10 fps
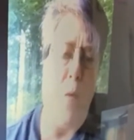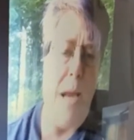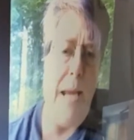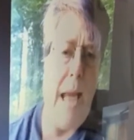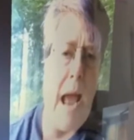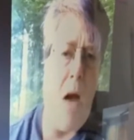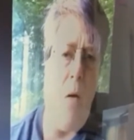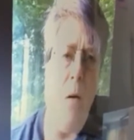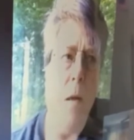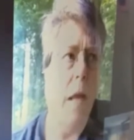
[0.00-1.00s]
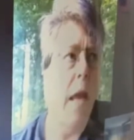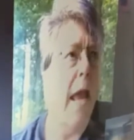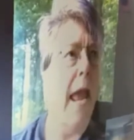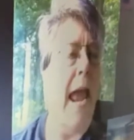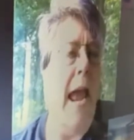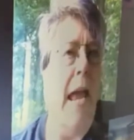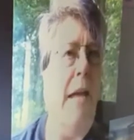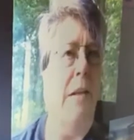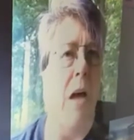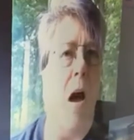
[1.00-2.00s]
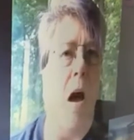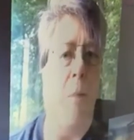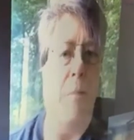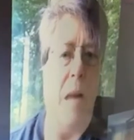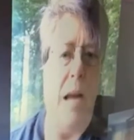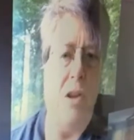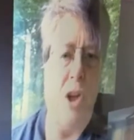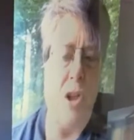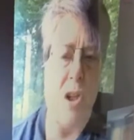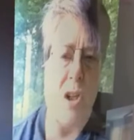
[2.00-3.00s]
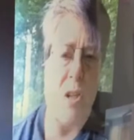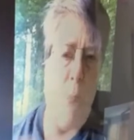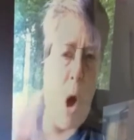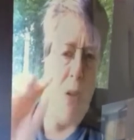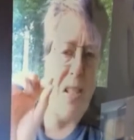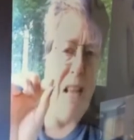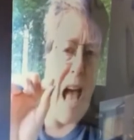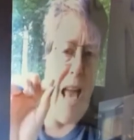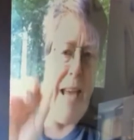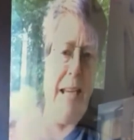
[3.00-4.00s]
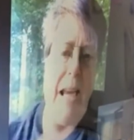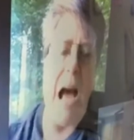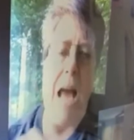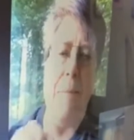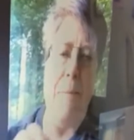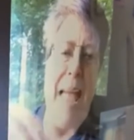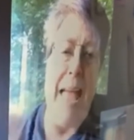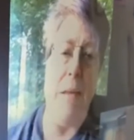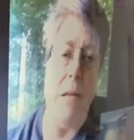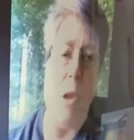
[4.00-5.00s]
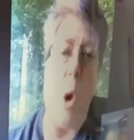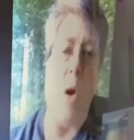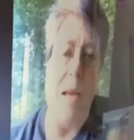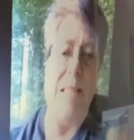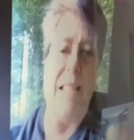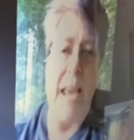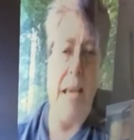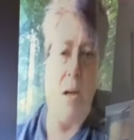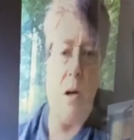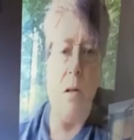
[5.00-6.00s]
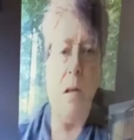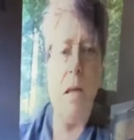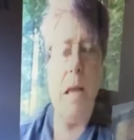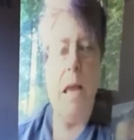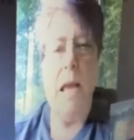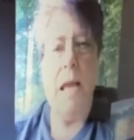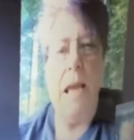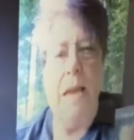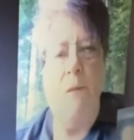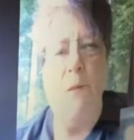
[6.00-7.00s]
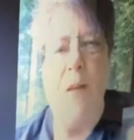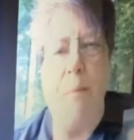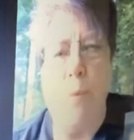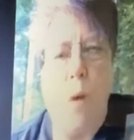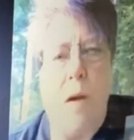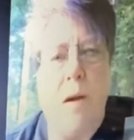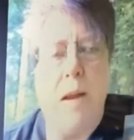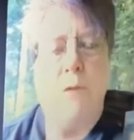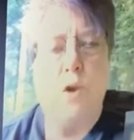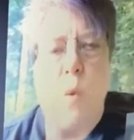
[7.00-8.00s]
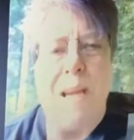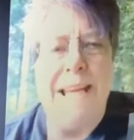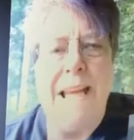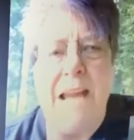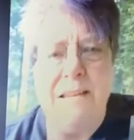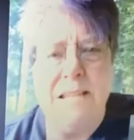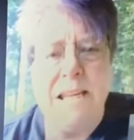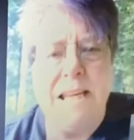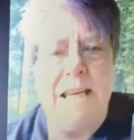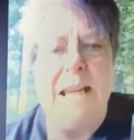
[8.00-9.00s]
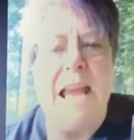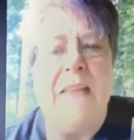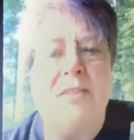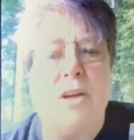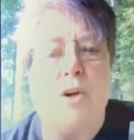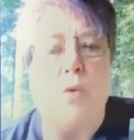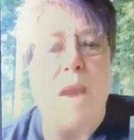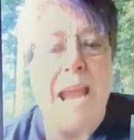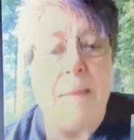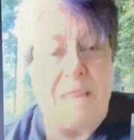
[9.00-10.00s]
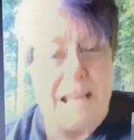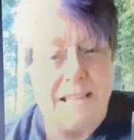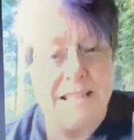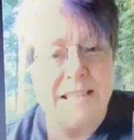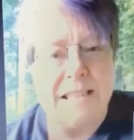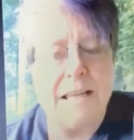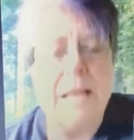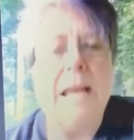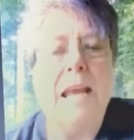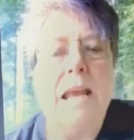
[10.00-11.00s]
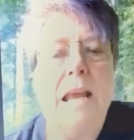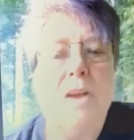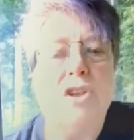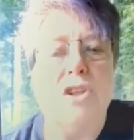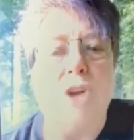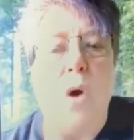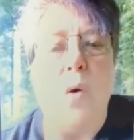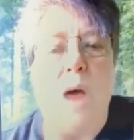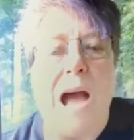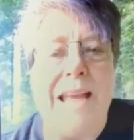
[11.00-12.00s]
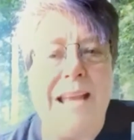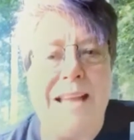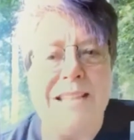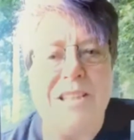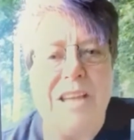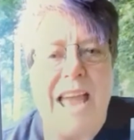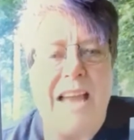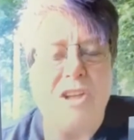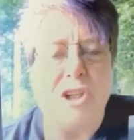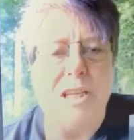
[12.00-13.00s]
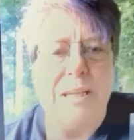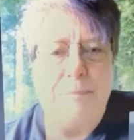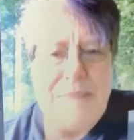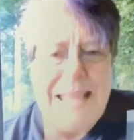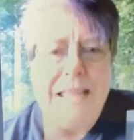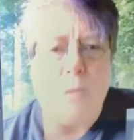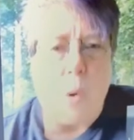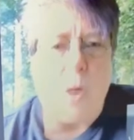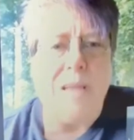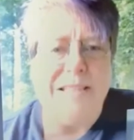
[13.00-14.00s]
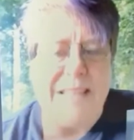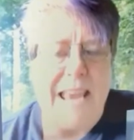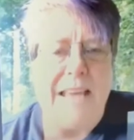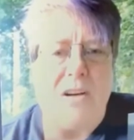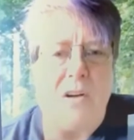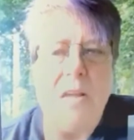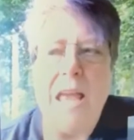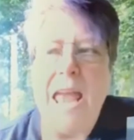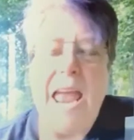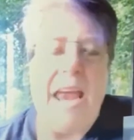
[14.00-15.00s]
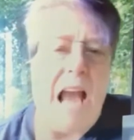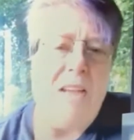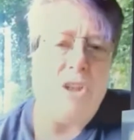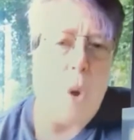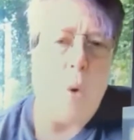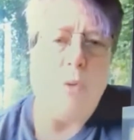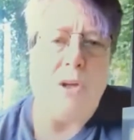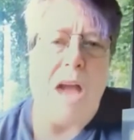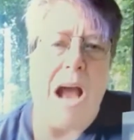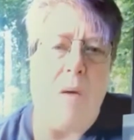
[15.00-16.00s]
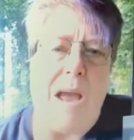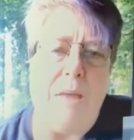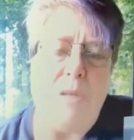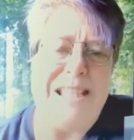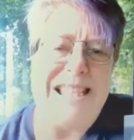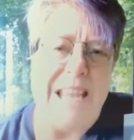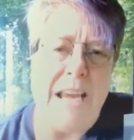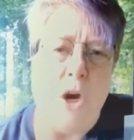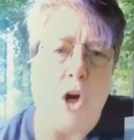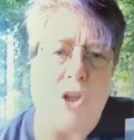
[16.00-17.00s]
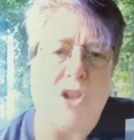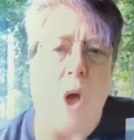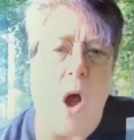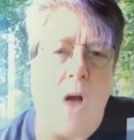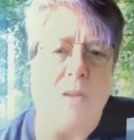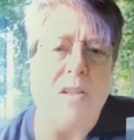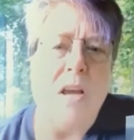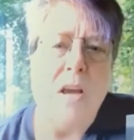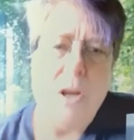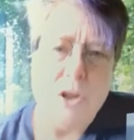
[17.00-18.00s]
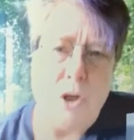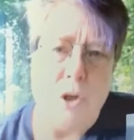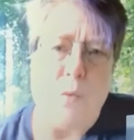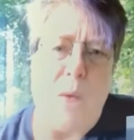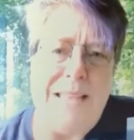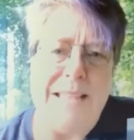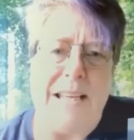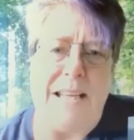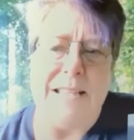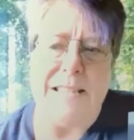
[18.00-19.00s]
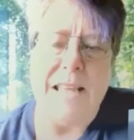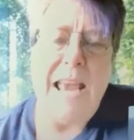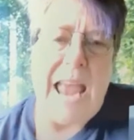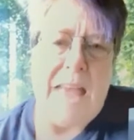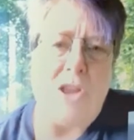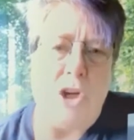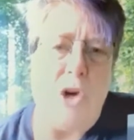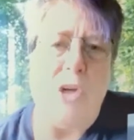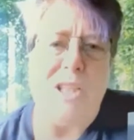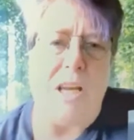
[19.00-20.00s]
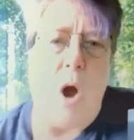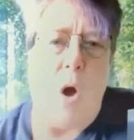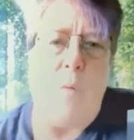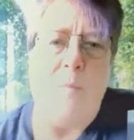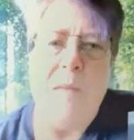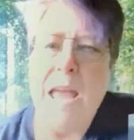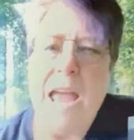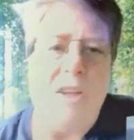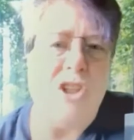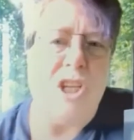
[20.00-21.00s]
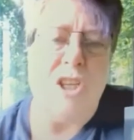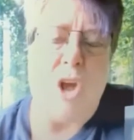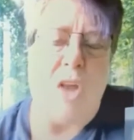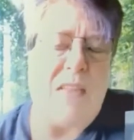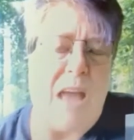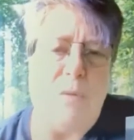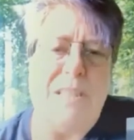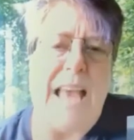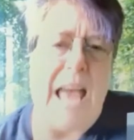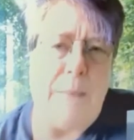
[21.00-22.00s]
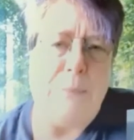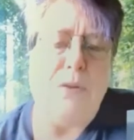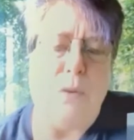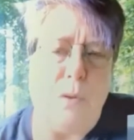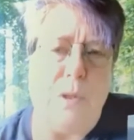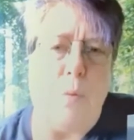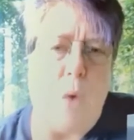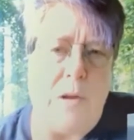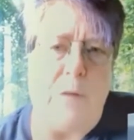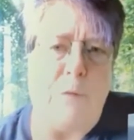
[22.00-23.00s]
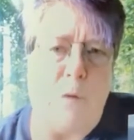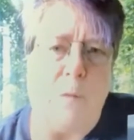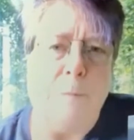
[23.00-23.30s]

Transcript: for right now. And just a small side, I met Lauren Daigle in February of 2019 at the Grammys. Oh, wow. So I got to actually meet Lauren Daigle, and I told her how I would sing her songs to the residents at the nursing home. Oh. And she thought that was absolutely wonderful.